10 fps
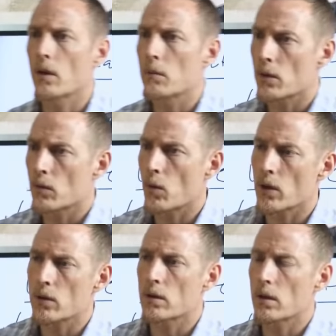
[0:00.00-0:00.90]
of
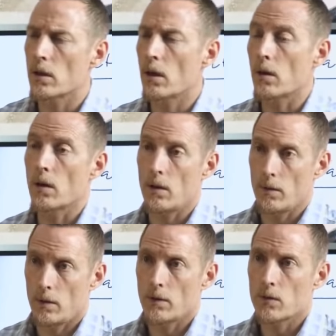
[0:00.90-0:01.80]
quercetin or uh,
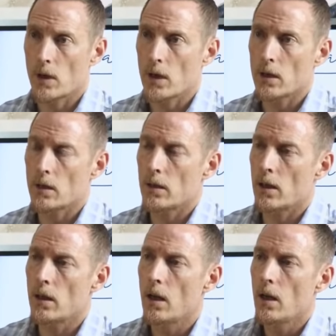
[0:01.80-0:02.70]
of zinc, and
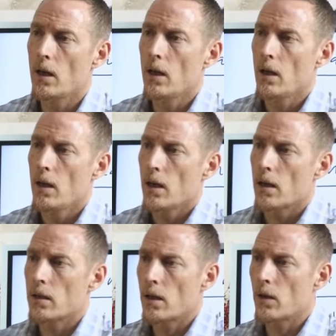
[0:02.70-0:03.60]
then,
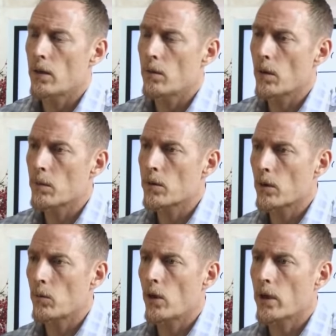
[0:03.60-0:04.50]
you know, anywhere
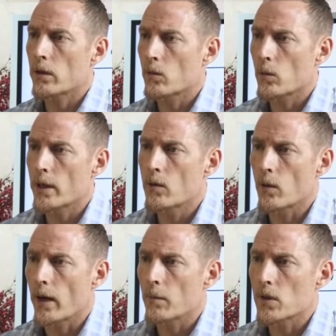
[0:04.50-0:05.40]
between one and three
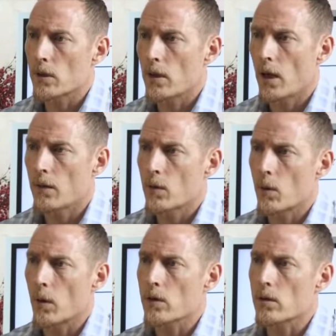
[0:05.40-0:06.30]
grams a day of
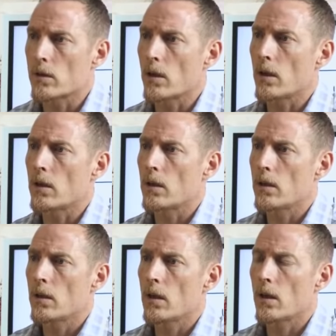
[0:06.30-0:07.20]
quercetin,
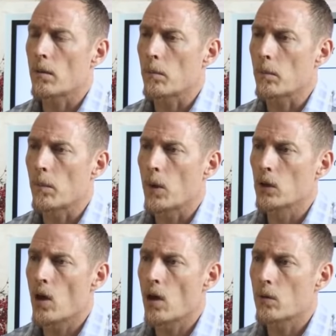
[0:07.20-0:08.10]
um,
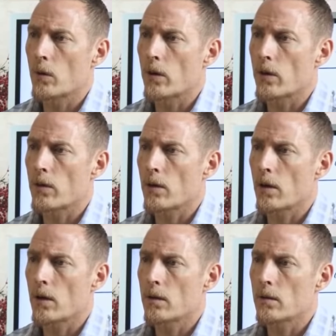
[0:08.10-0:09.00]
along with
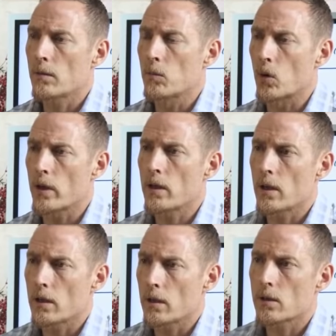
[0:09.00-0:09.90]
uh,
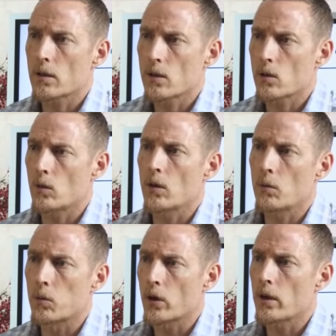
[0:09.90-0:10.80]
breathing, essential oil
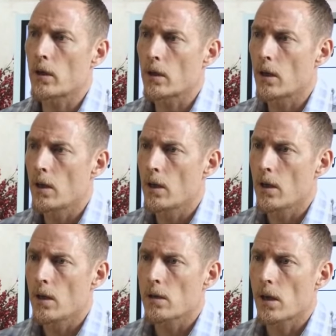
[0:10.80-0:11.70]
breathing
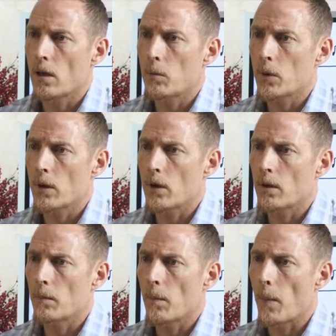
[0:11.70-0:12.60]
to help
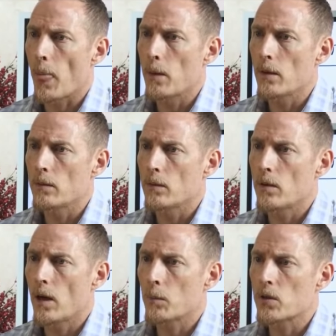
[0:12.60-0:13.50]
um, to
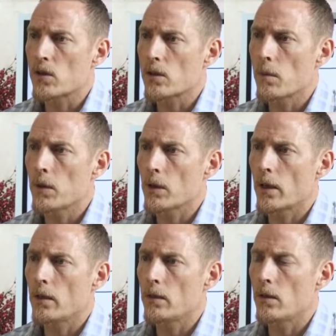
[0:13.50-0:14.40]
help
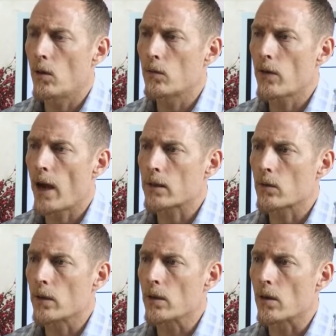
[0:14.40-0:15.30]
stimulate the
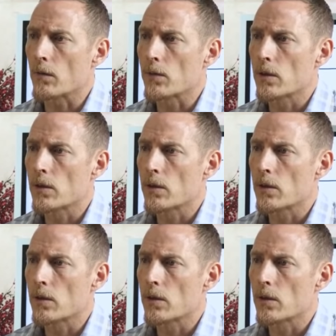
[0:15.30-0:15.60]
olfactory nerves.